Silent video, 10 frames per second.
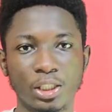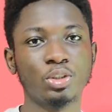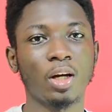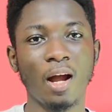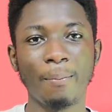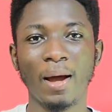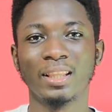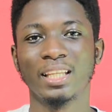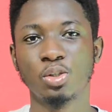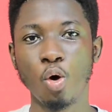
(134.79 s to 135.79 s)
Still talking
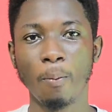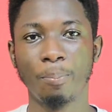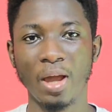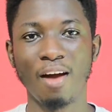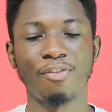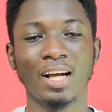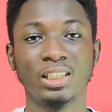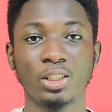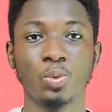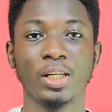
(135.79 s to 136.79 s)
about this whole Biafra
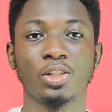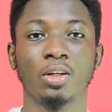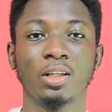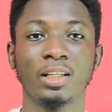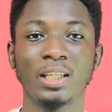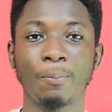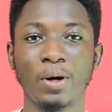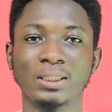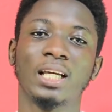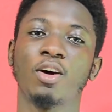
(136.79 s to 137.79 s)
situation, the
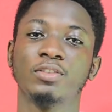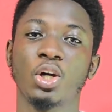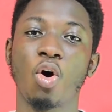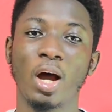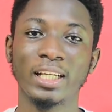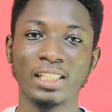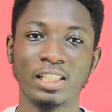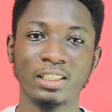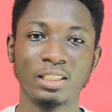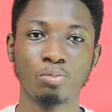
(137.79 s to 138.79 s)
president of the
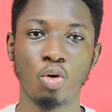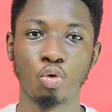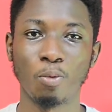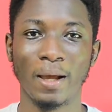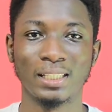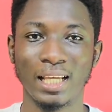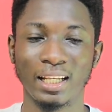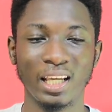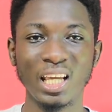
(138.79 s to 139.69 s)
Ohanaeze Ndigbo group has said